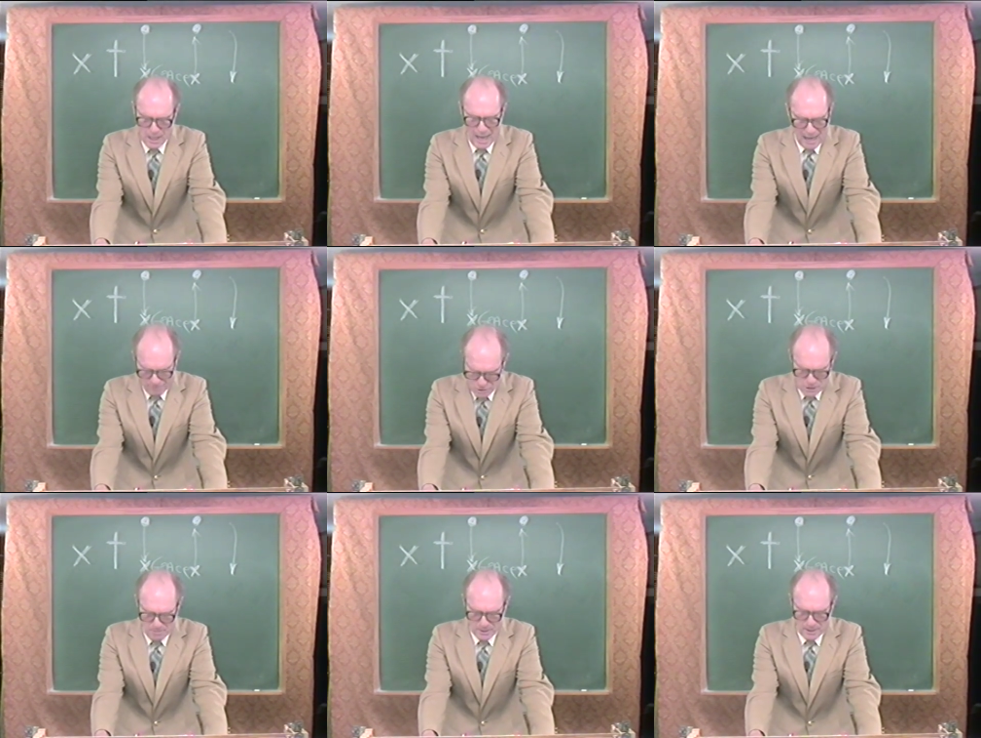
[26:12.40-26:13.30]
and of
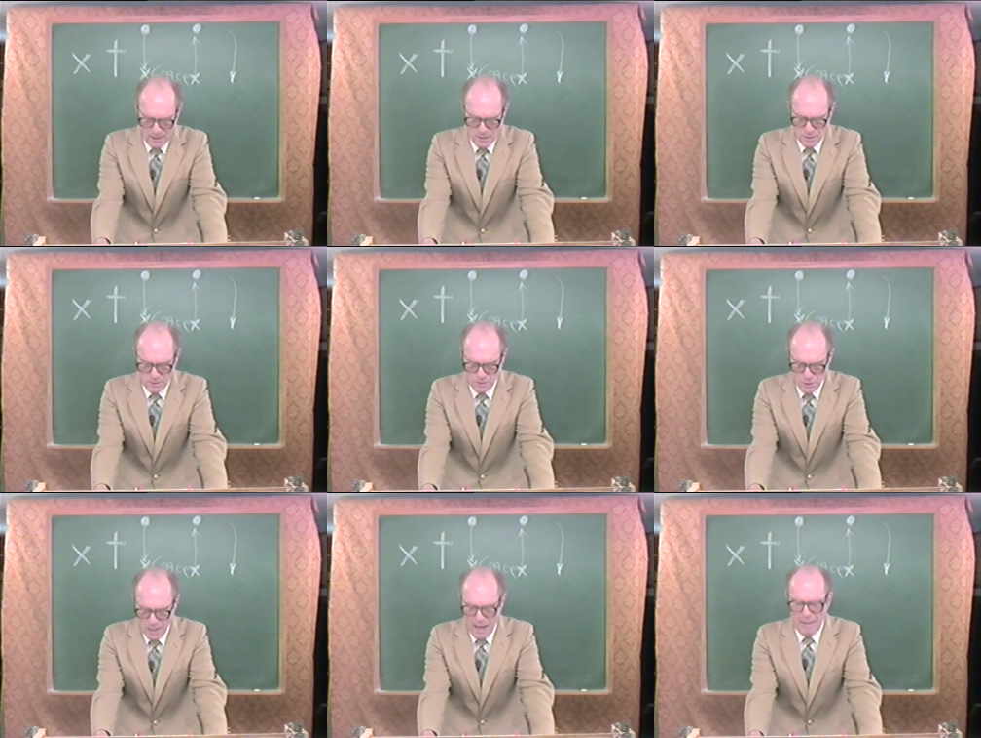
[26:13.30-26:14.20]

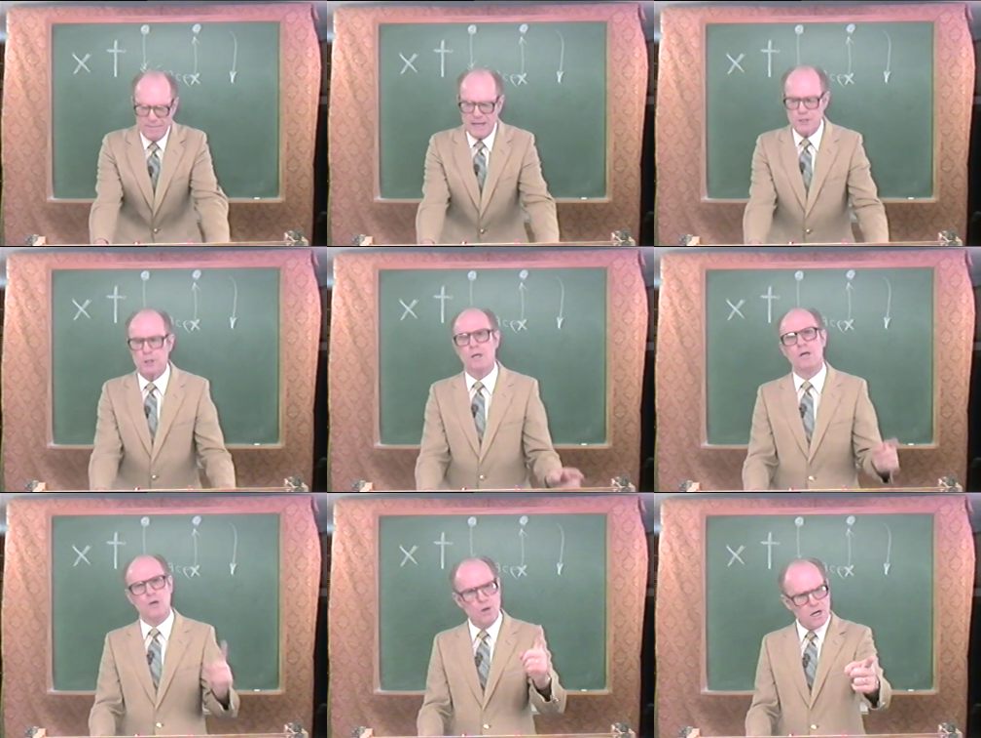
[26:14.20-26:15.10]
supplications, and they shall
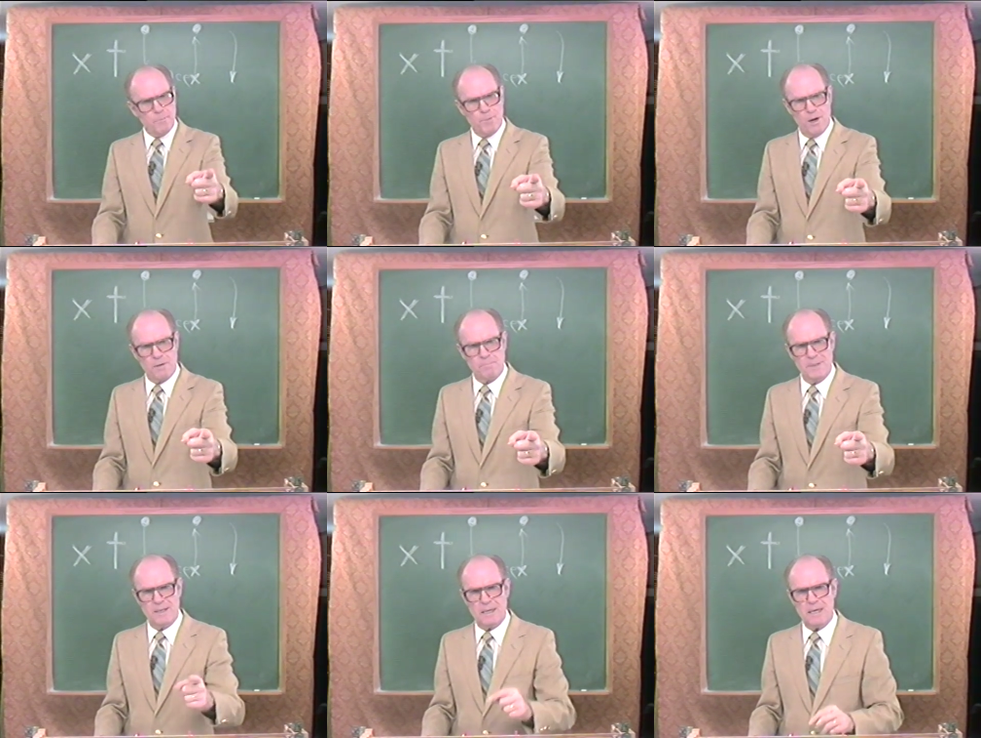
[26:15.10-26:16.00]
look upon
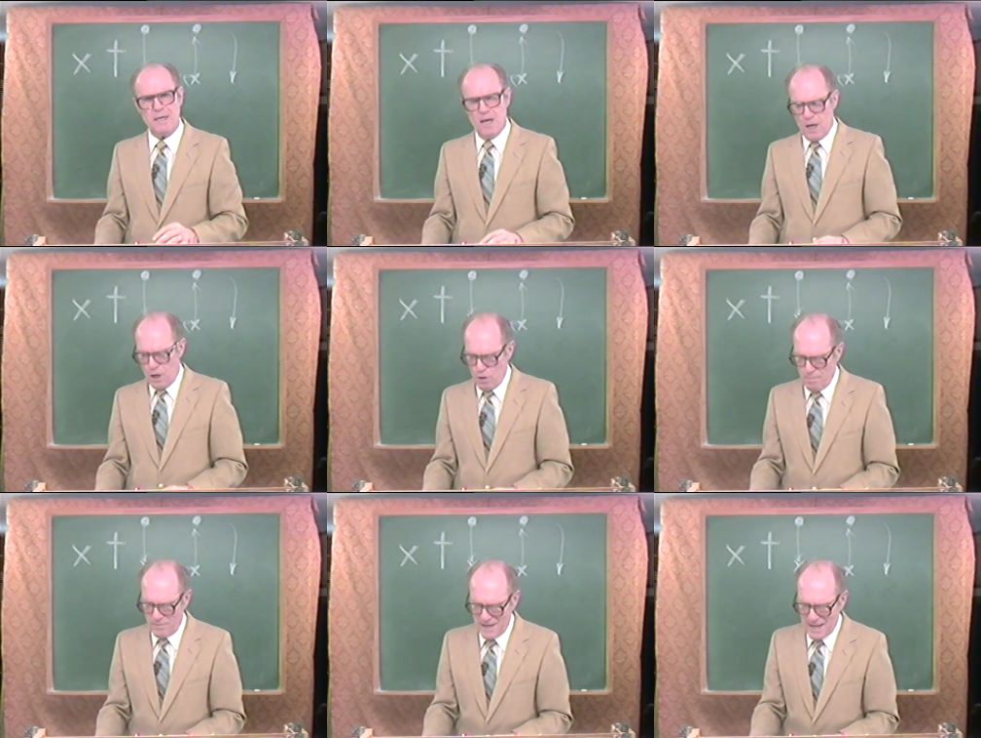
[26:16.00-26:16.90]
me
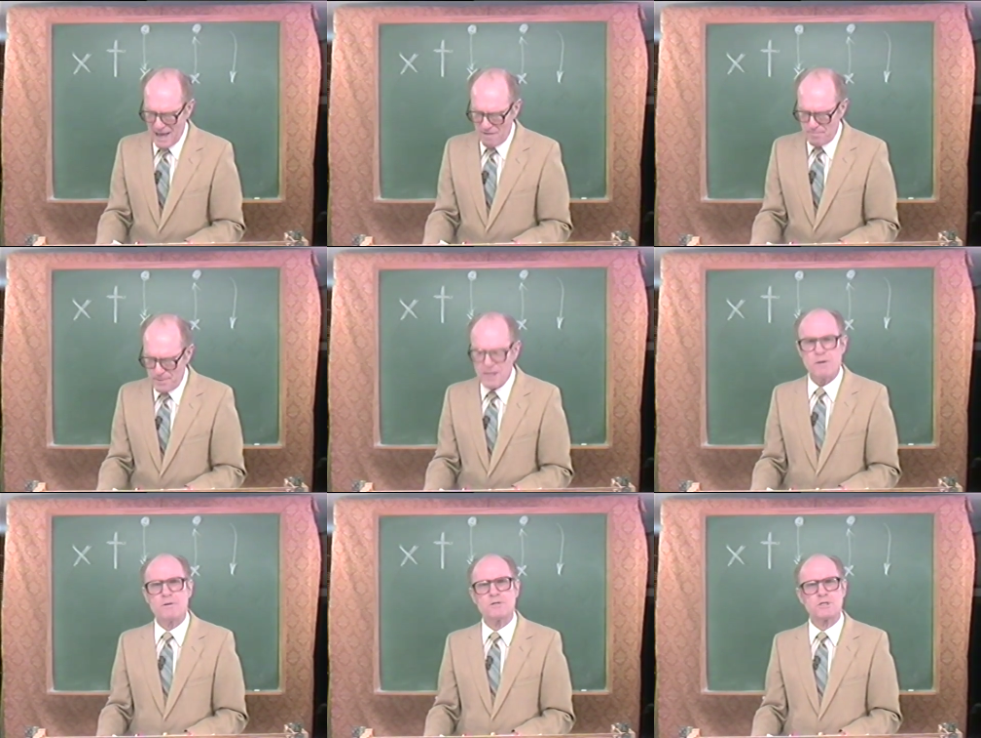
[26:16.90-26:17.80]
whom they have
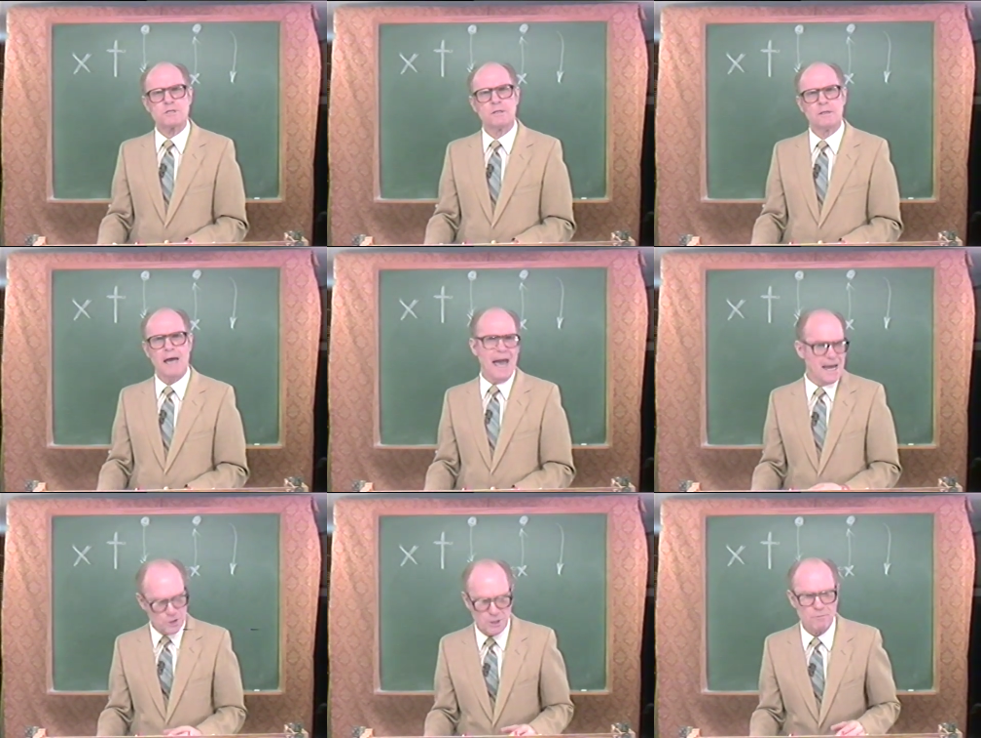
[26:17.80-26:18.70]
pierced
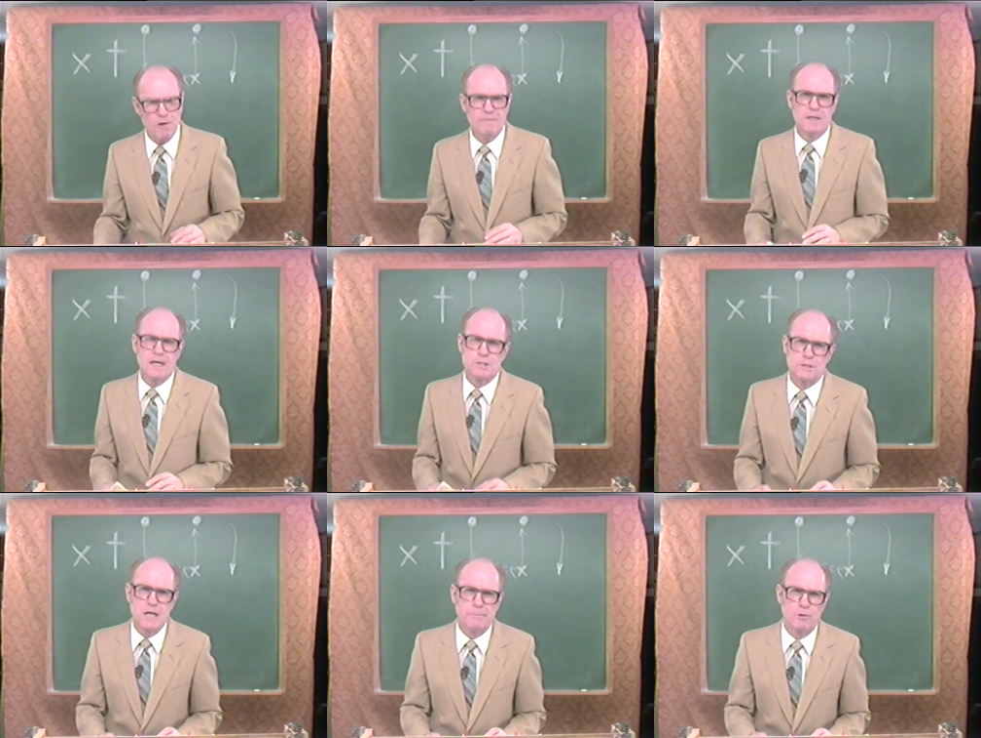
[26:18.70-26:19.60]
as in
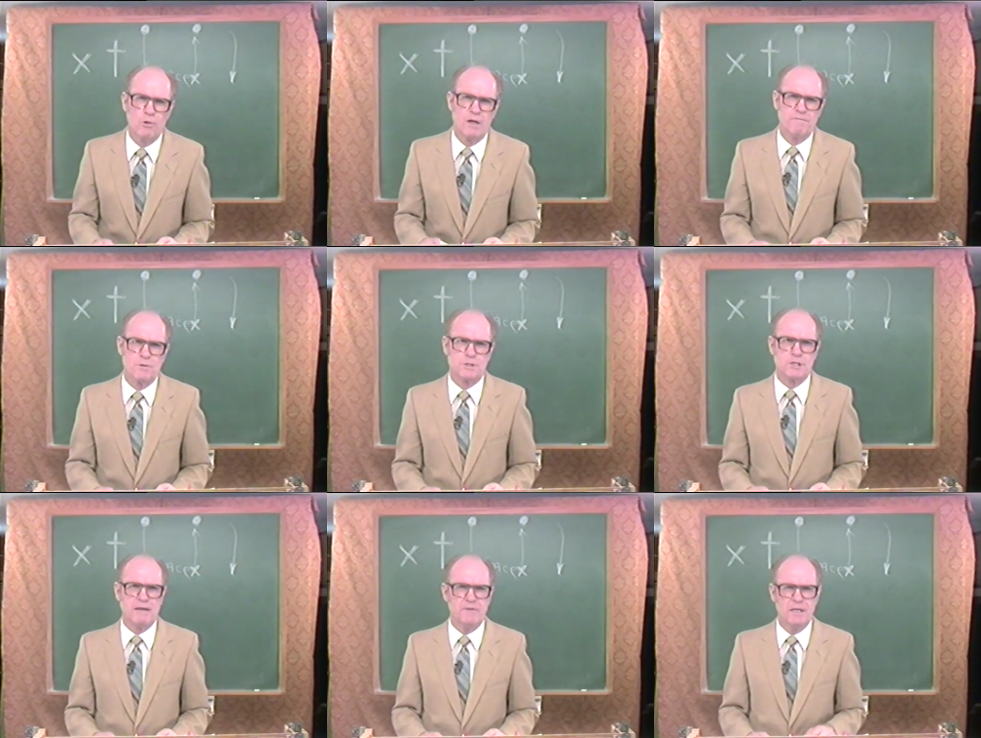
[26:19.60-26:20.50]
Revelation chapter 1, verse
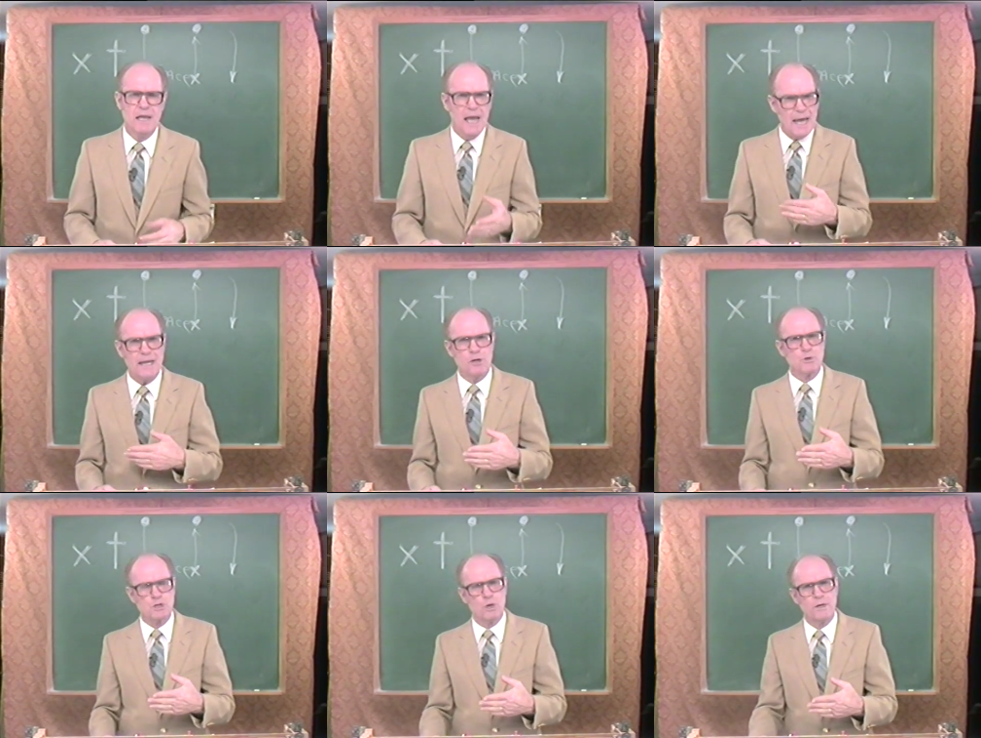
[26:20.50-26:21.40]
7. And he
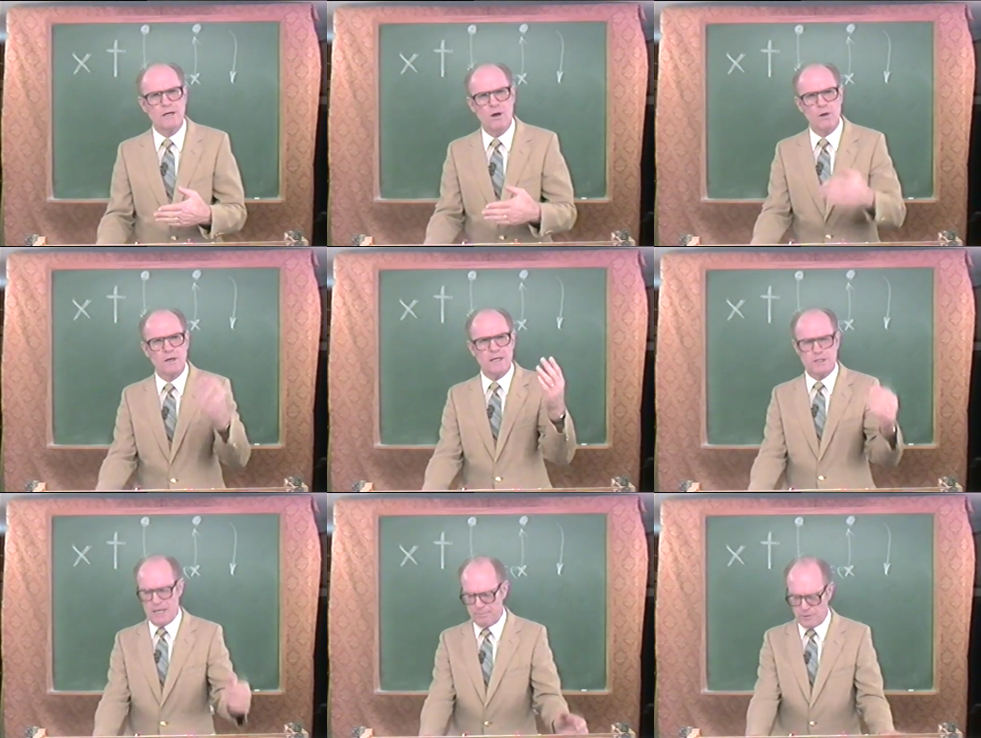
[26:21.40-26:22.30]
goes on and on. Look
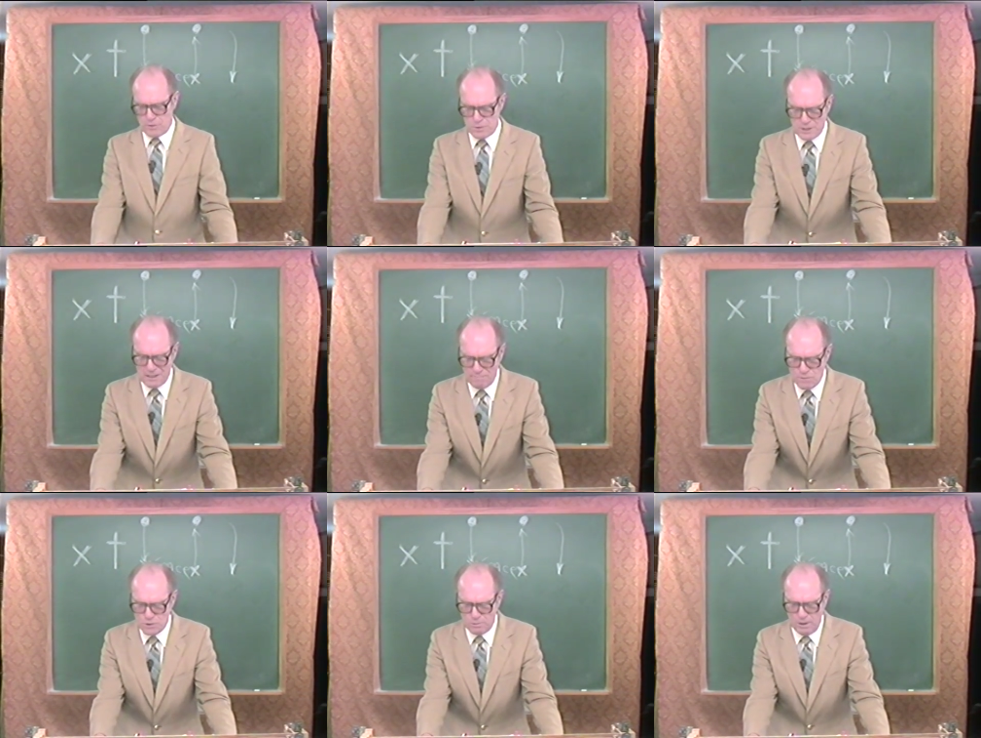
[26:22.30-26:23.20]
in chapter 13,
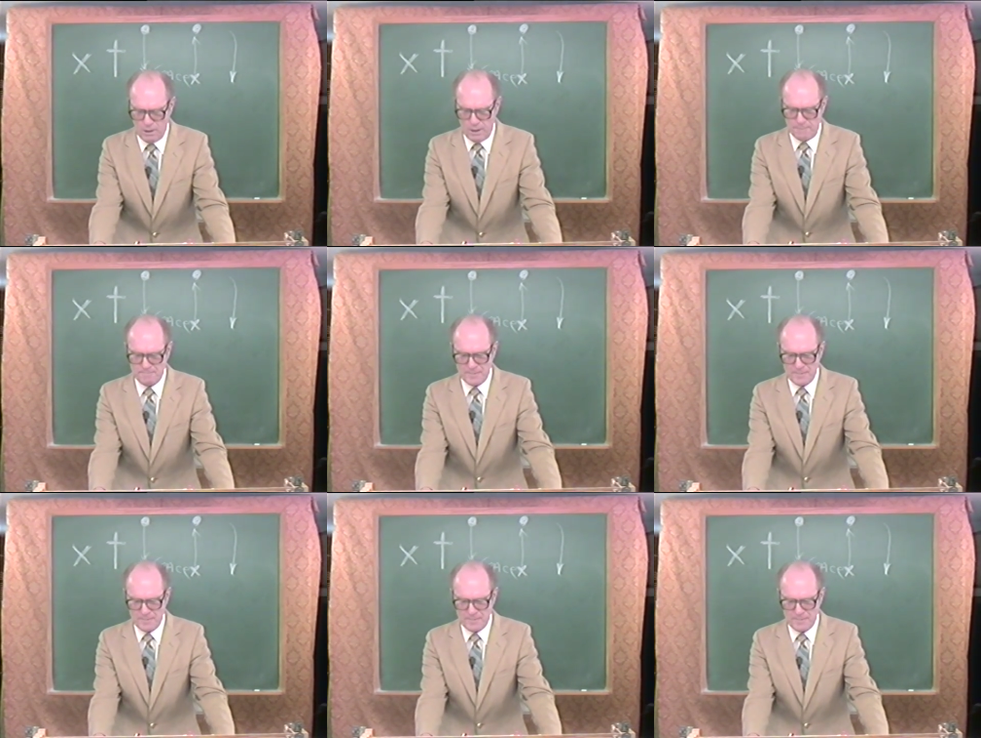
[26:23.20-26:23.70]
verse 1.